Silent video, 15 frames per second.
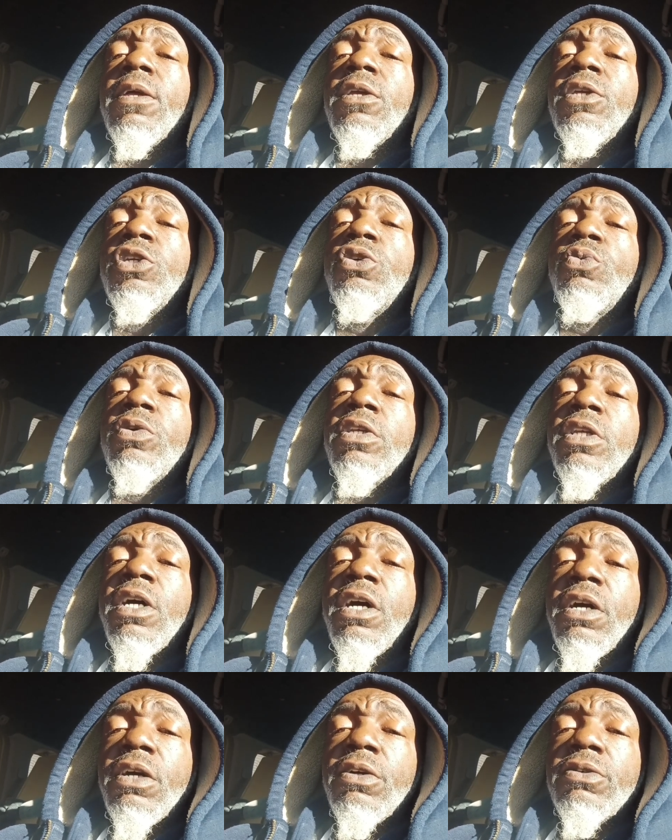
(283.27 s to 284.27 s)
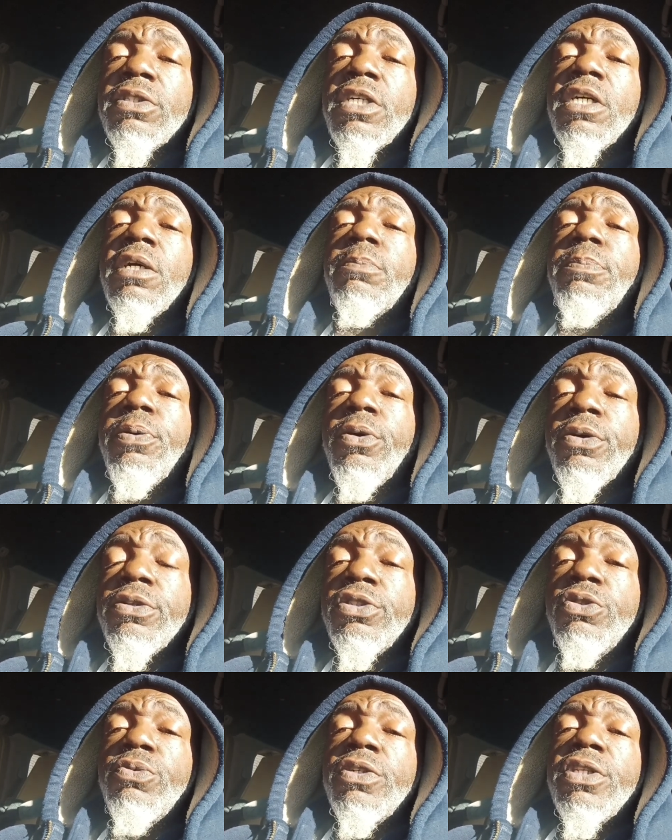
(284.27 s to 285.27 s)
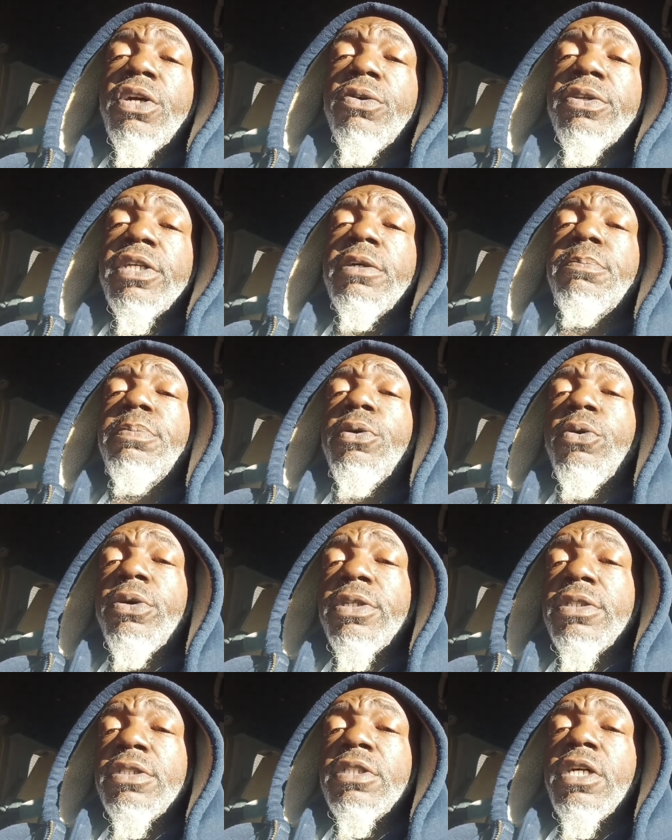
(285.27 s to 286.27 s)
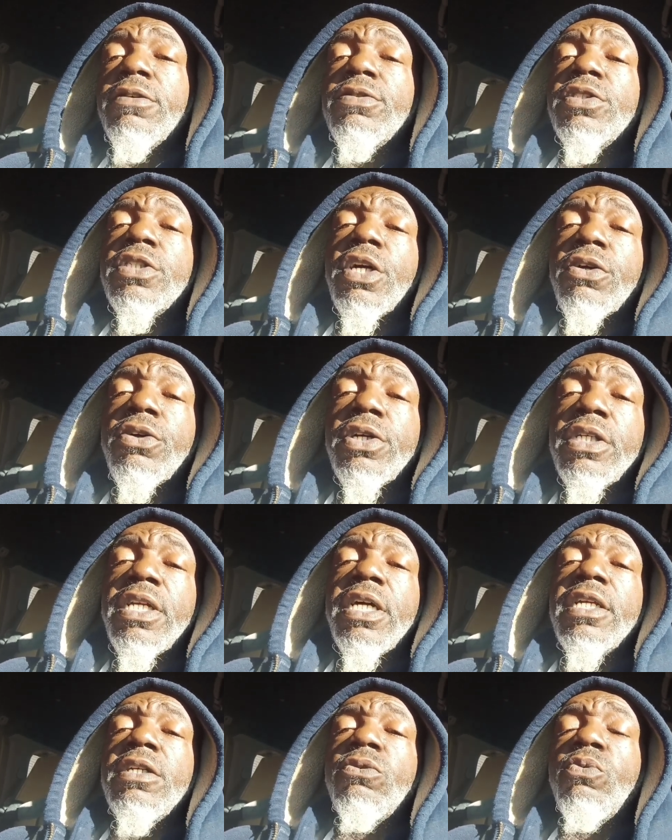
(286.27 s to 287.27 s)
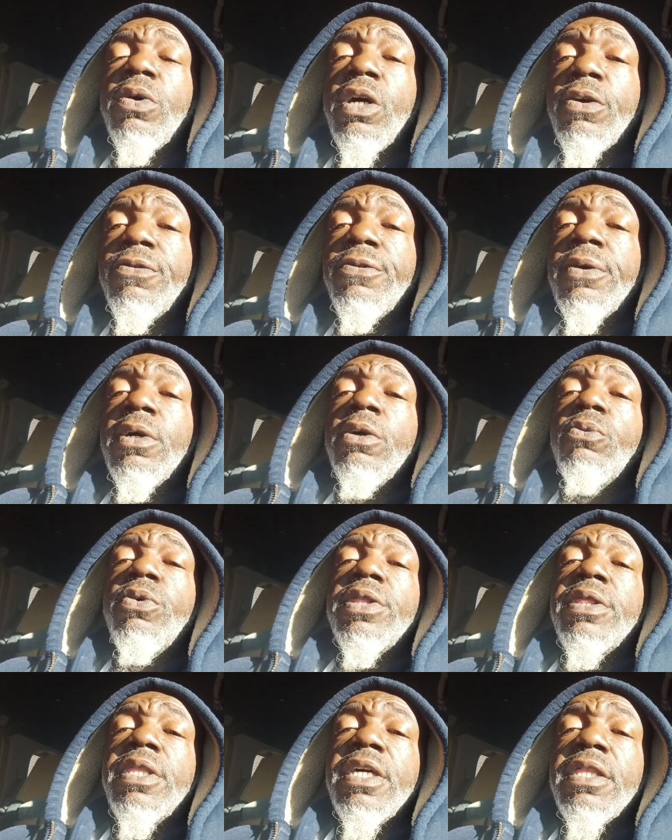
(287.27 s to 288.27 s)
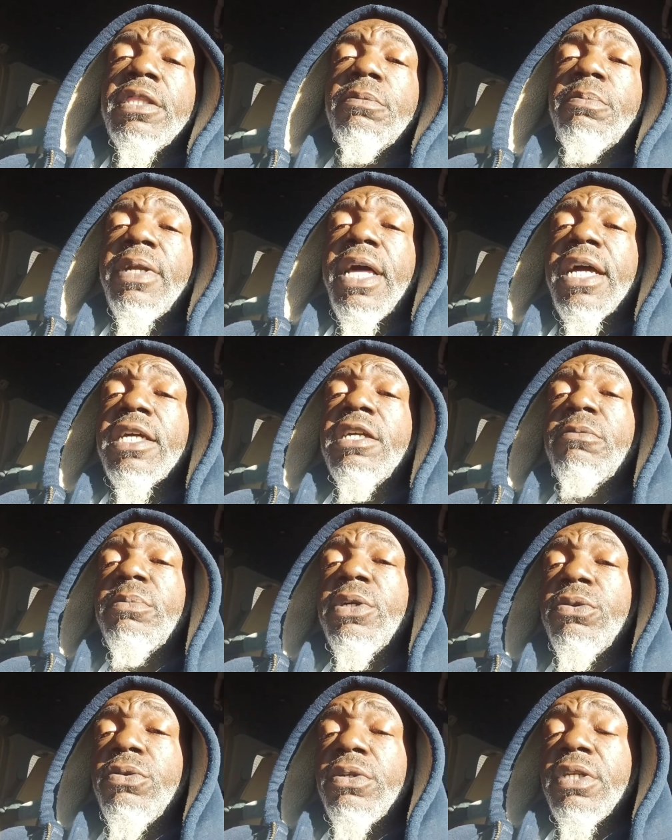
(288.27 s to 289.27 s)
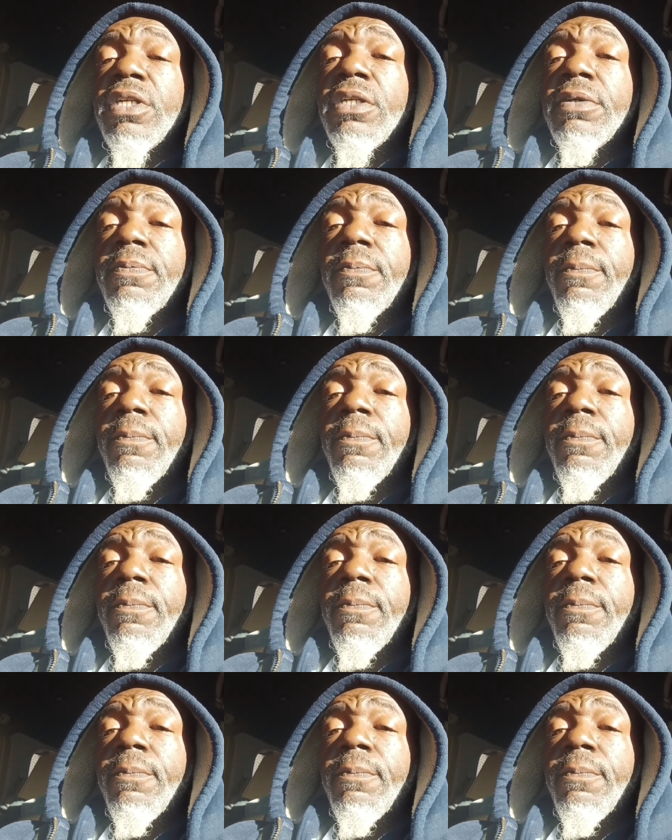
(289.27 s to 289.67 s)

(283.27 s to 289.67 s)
You will learn the important, you will know the importance of circulating wealth within the black community.